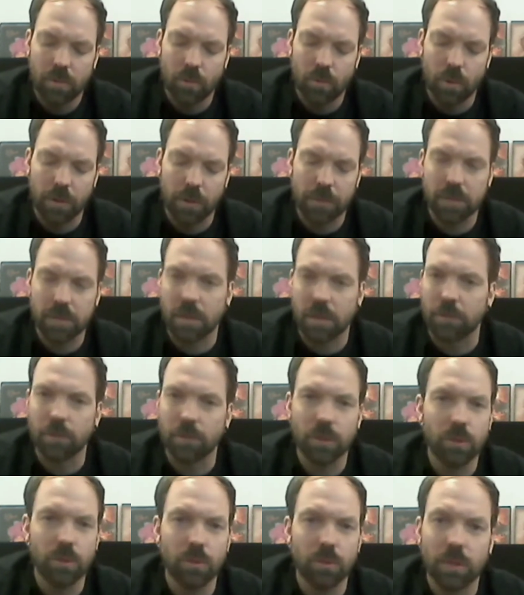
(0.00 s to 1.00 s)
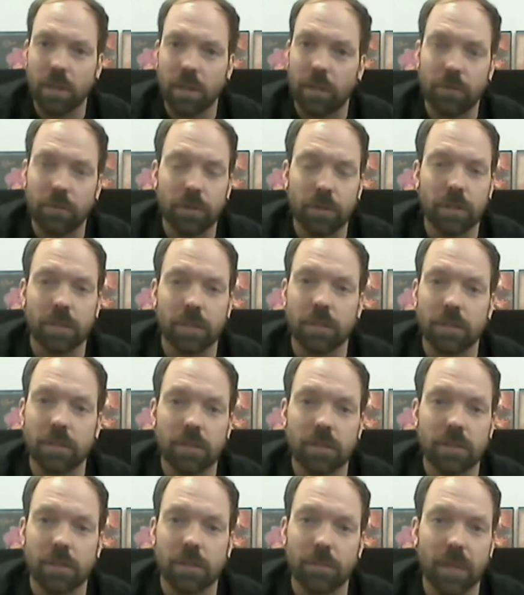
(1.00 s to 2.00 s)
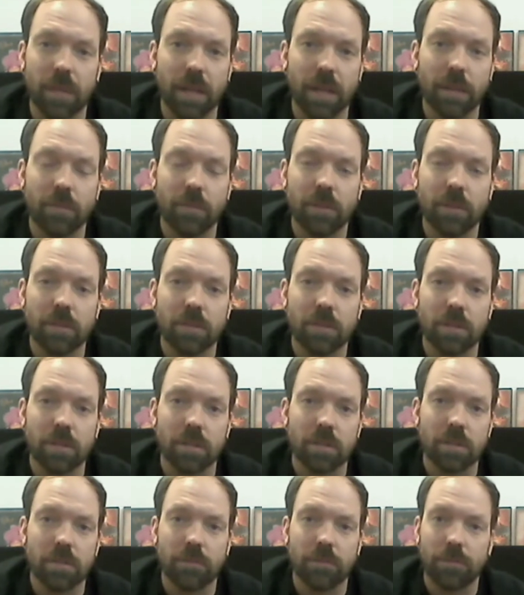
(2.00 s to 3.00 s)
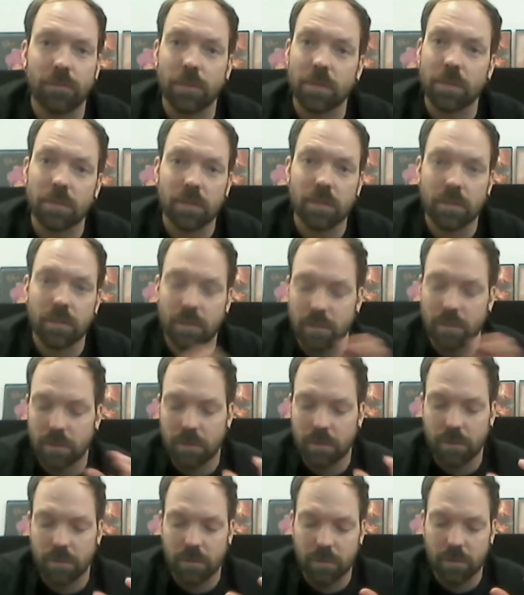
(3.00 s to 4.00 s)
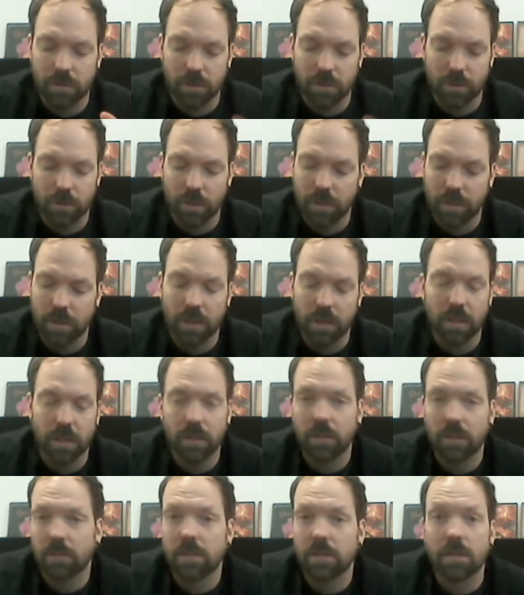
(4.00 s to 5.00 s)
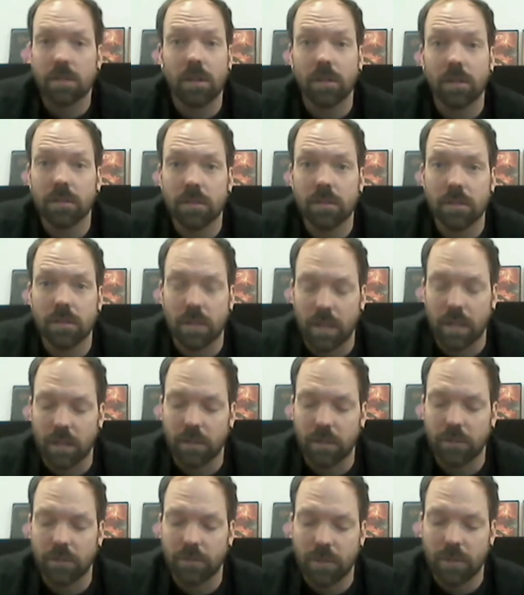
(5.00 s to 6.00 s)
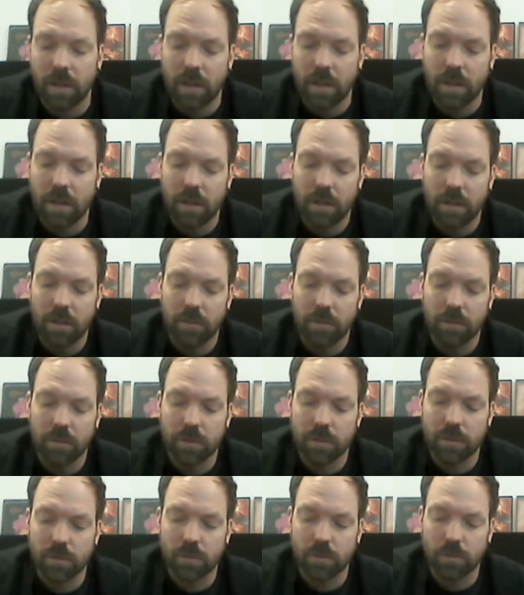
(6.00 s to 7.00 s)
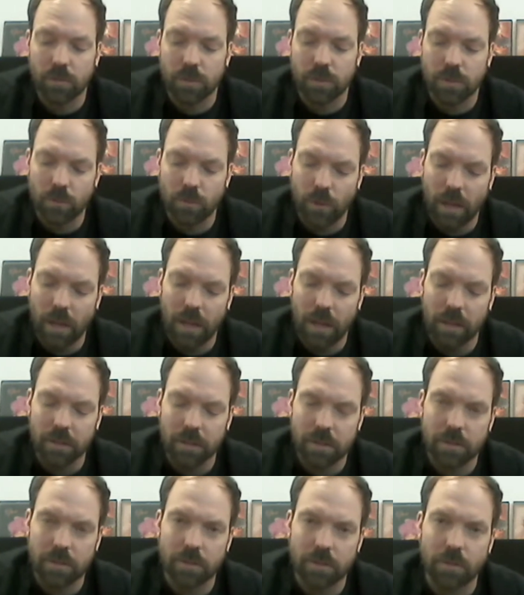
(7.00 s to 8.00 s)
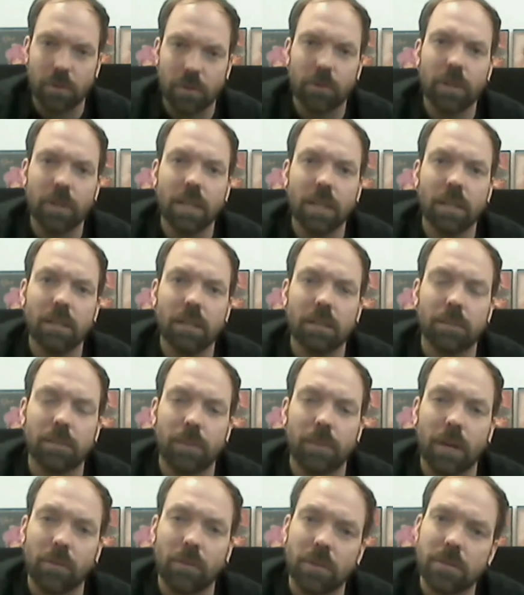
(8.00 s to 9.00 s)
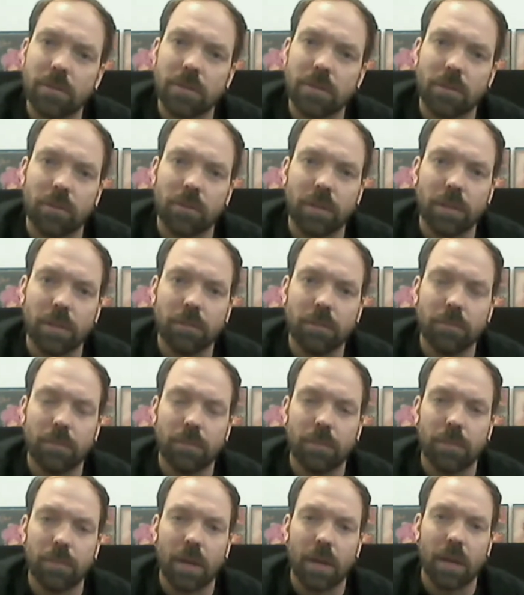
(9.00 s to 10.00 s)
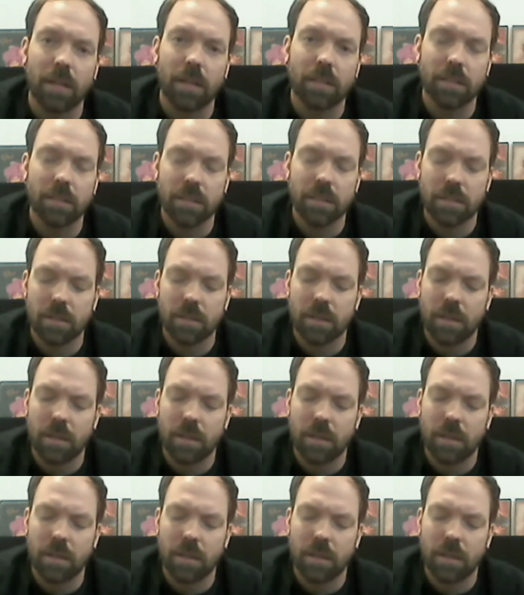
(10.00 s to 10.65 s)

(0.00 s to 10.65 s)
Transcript: with some cool cover and some name that just fits to the songs, kind of. This was really a story, a background story behind it.